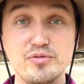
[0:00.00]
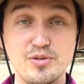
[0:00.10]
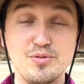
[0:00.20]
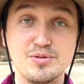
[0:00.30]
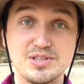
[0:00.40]
the
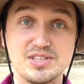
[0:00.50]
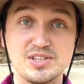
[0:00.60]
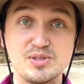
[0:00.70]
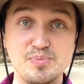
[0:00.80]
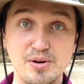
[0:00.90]
horse's
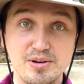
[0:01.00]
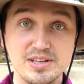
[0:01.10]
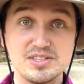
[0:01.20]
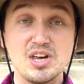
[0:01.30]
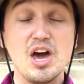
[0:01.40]

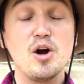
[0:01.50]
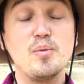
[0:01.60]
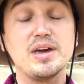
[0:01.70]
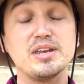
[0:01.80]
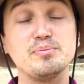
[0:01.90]
experience,
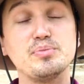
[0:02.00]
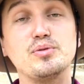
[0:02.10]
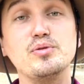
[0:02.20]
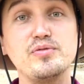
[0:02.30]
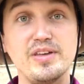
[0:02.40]
we can
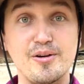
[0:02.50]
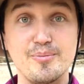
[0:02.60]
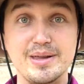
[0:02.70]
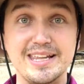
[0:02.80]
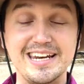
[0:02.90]
improve their
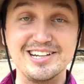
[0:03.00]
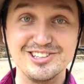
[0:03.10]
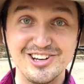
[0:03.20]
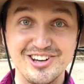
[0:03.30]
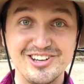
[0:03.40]
ability to
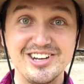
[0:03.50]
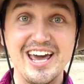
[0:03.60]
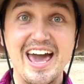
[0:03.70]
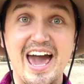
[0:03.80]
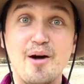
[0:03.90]
learn,
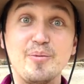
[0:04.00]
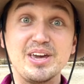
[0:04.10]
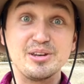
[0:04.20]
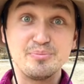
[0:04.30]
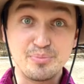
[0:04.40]
and we
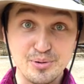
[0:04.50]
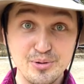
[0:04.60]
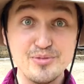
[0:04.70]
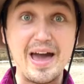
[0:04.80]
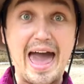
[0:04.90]
can
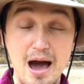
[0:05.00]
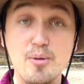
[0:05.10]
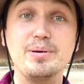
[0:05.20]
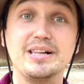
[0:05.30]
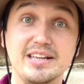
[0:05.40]
improve our
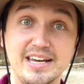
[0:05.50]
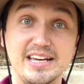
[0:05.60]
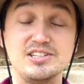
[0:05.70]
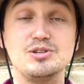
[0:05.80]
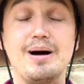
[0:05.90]

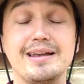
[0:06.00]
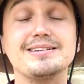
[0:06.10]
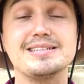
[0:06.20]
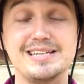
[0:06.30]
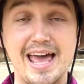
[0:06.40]
ability to
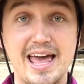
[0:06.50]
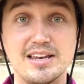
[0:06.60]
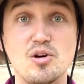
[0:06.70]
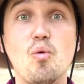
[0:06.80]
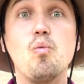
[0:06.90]

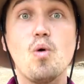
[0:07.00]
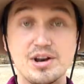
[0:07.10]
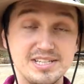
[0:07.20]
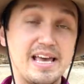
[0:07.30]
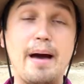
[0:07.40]
understand what
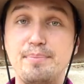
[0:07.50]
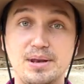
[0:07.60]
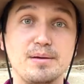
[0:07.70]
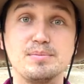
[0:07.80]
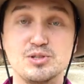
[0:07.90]
is
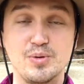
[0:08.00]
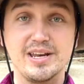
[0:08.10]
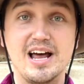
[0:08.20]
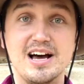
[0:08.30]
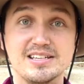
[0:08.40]
happening
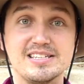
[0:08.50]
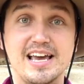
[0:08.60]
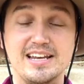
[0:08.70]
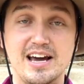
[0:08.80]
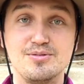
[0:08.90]
between us
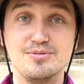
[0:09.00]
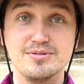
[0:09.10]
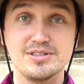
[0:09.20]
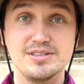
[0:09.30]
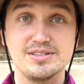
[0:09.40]
and our
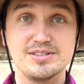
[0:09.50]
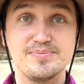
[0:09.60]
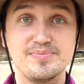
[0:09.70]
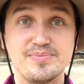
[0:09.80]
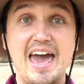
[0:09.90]
horses.
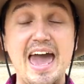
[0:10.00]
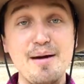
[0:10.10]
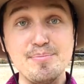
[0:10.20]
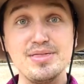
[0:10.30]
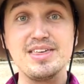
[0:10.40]

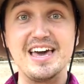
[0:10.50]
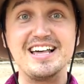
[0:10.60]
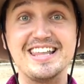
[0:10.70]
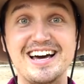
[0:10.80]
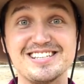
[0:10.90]
Empathy allows